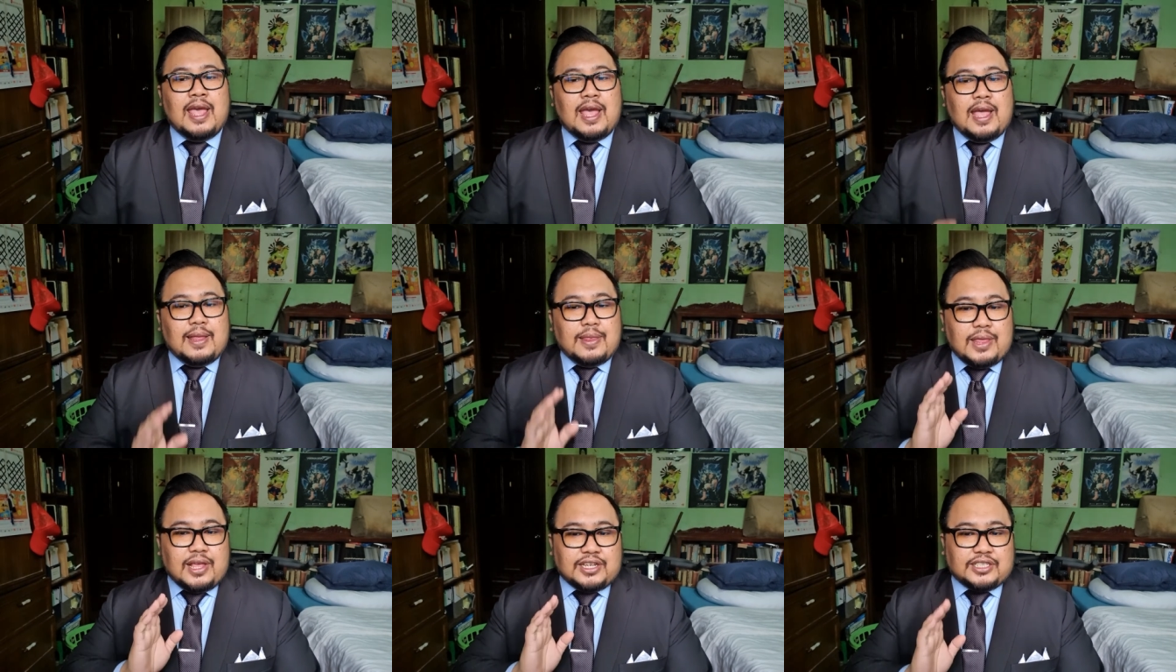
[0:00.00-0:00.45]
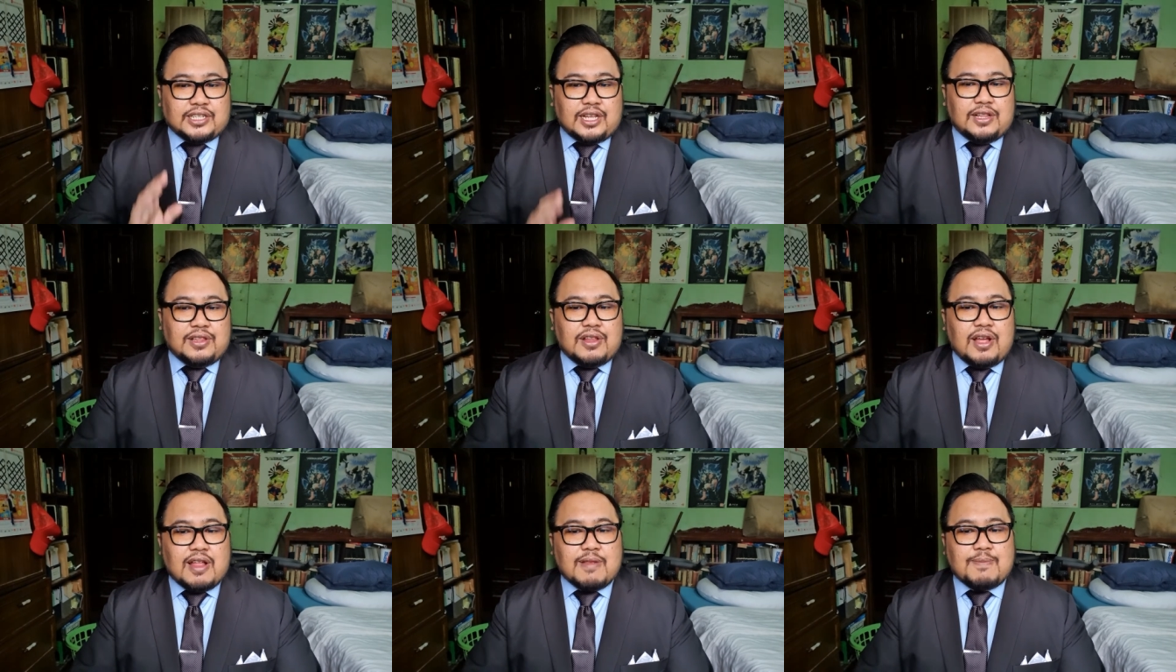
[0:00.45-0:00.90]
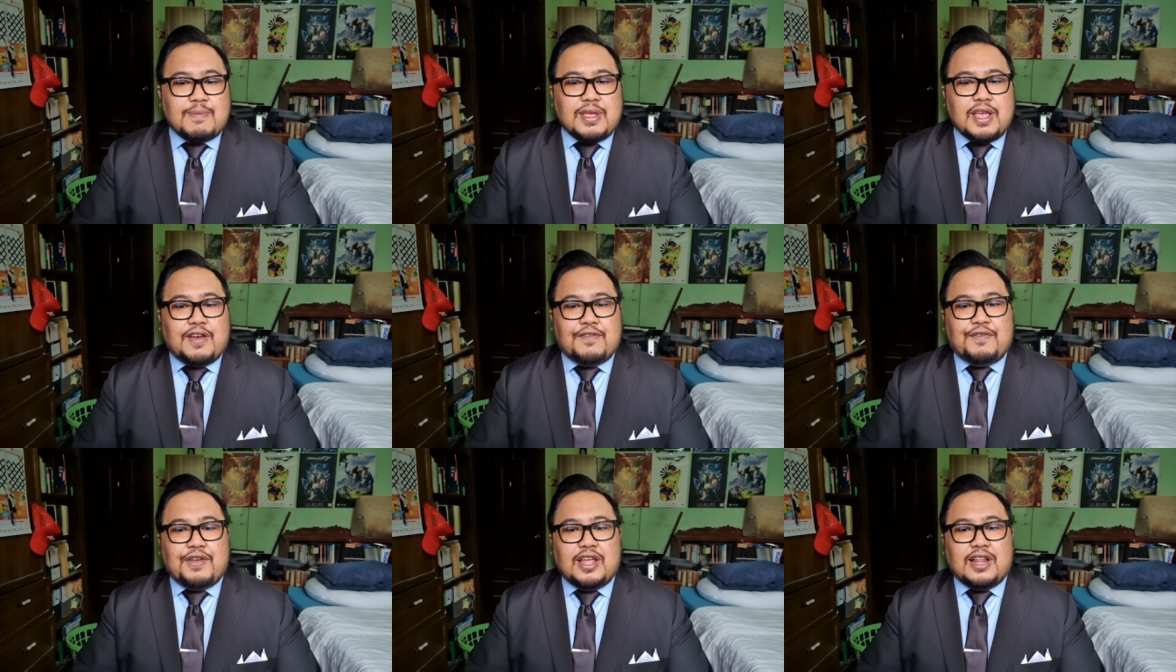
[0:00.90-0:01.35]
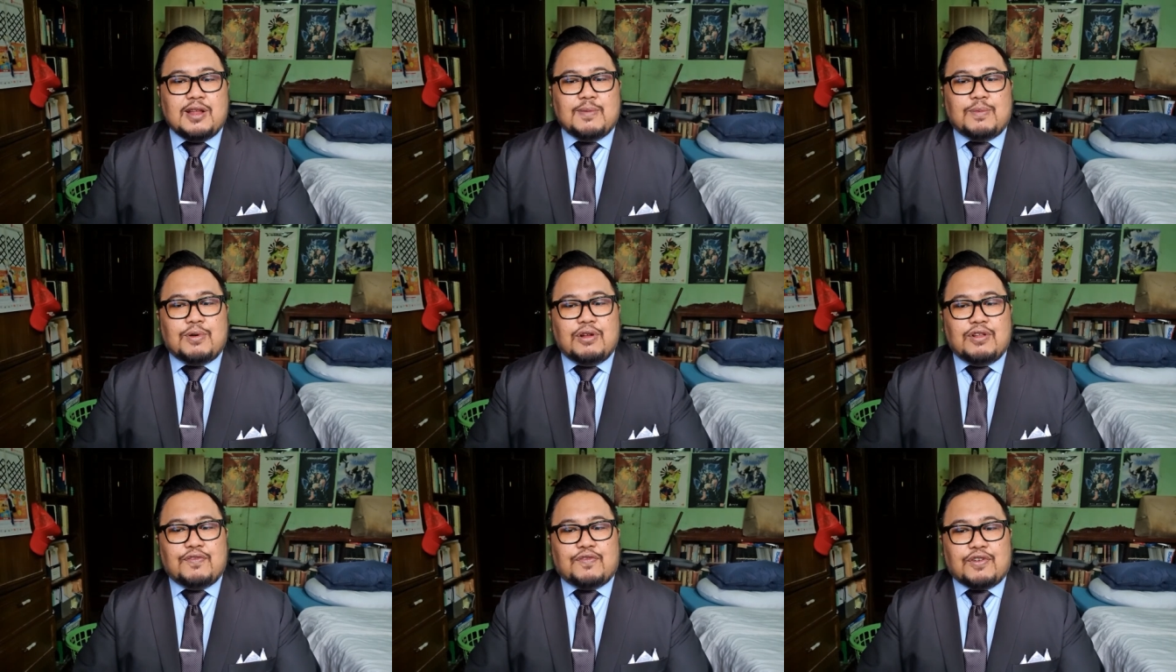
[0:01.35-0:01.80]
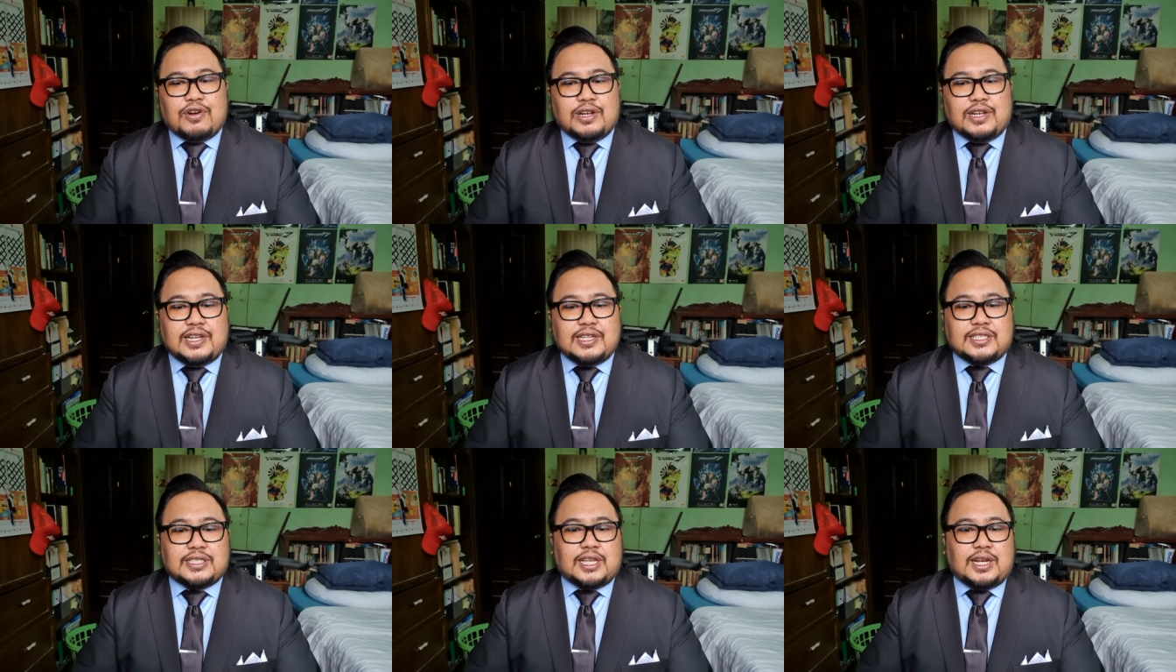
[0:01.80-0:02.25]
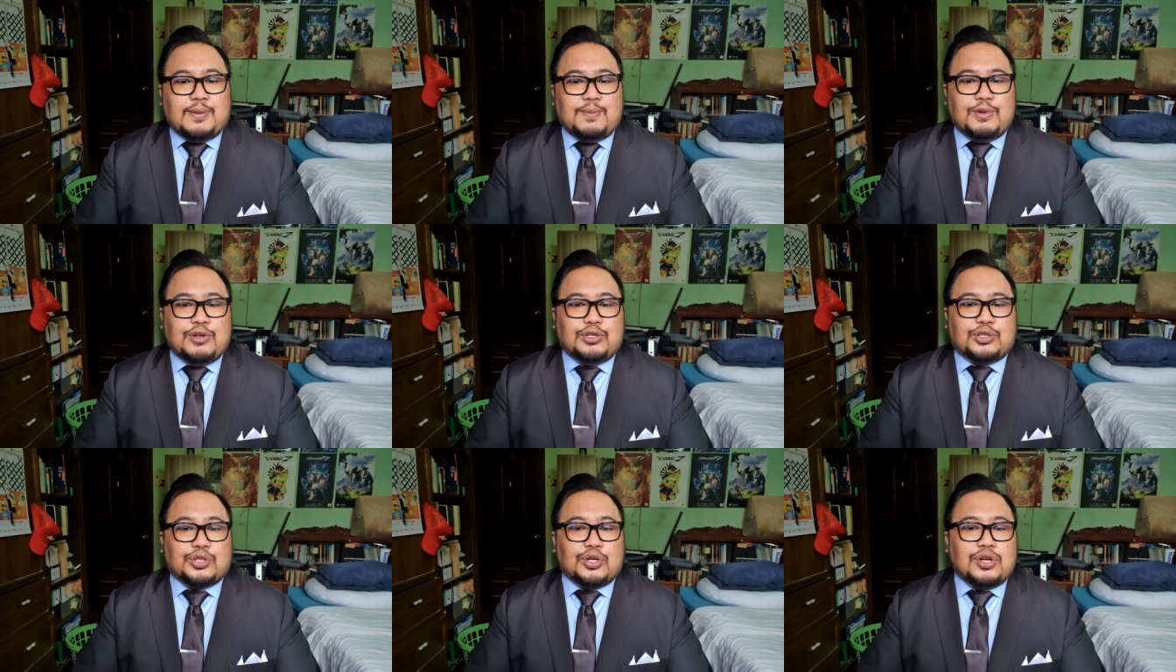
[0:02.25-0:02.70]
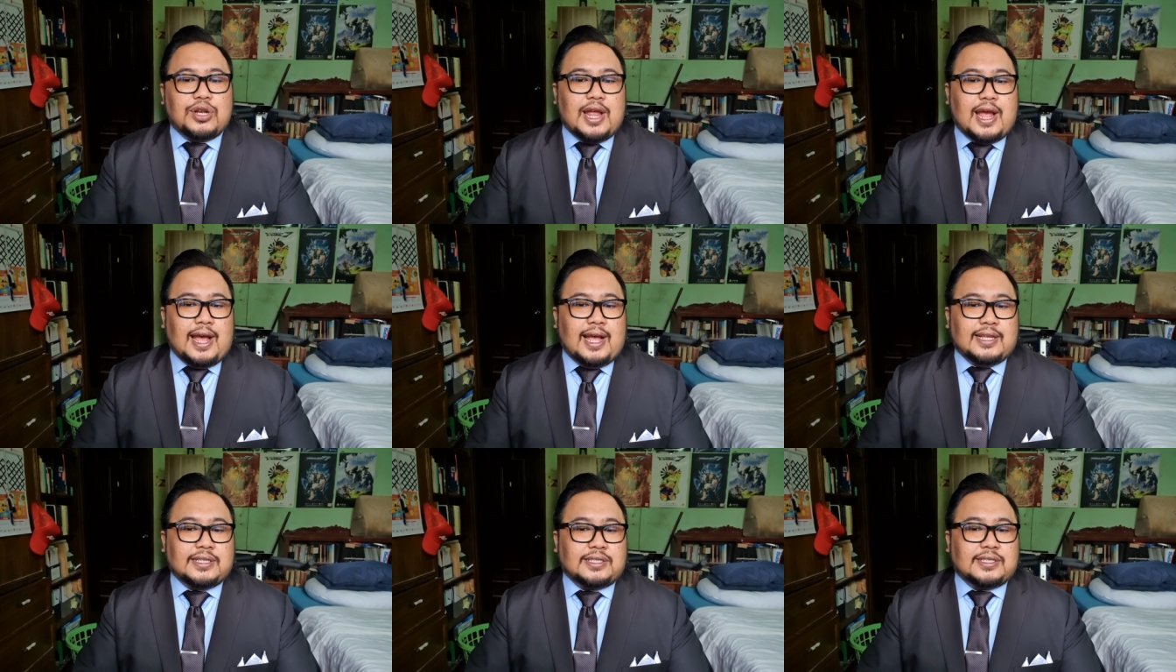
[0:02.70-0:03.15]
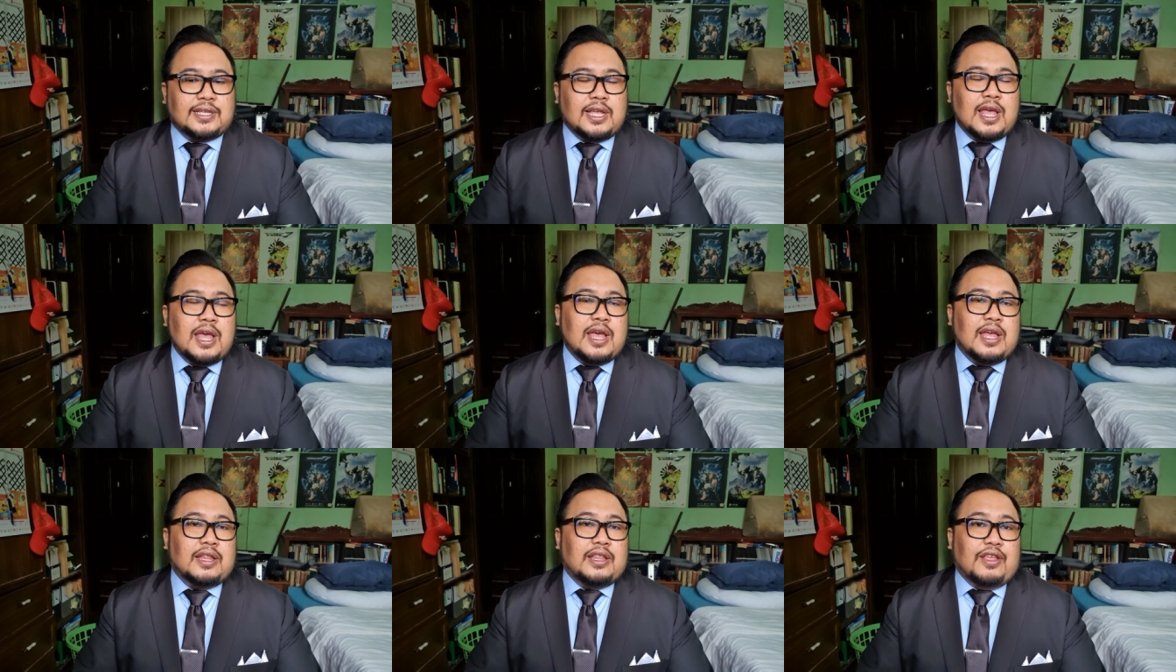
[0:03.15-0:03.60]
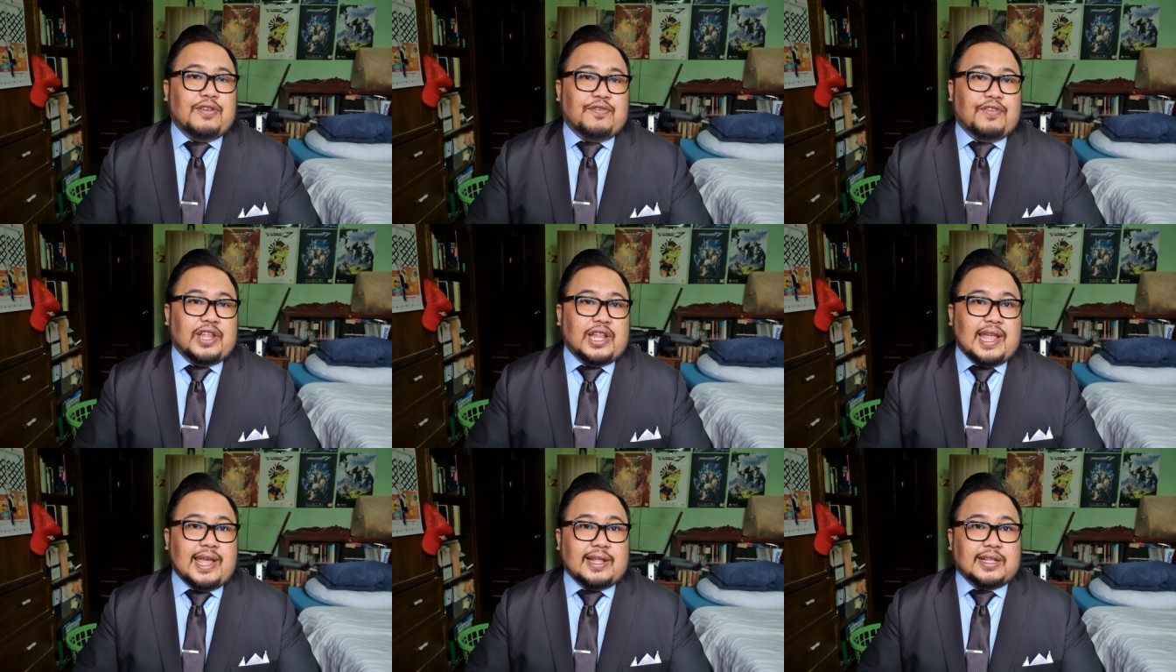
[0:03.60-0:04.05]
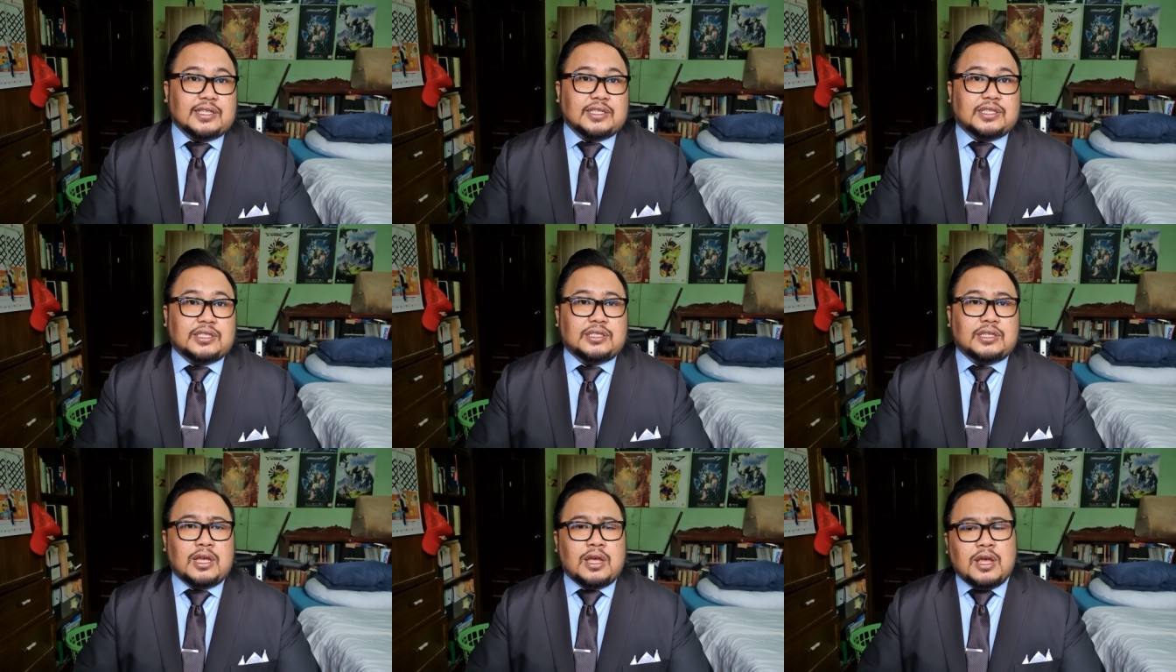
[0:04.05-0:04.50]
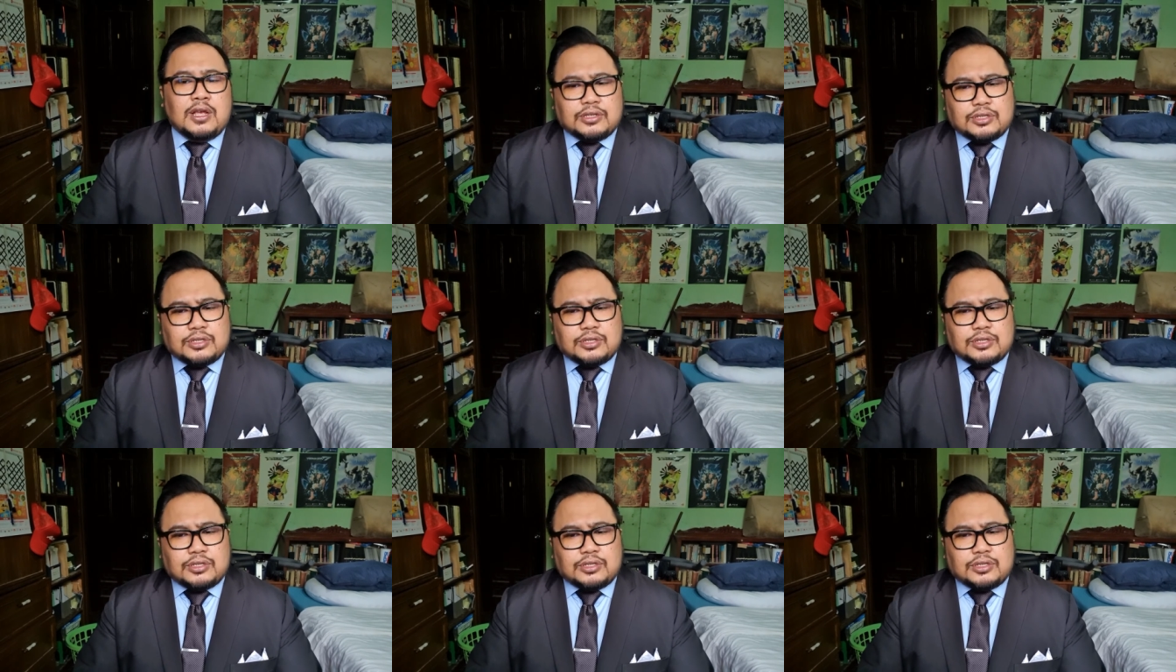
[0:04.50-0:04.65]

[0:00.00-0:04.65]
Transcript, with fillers: and they shall not be available for distribution as dividends.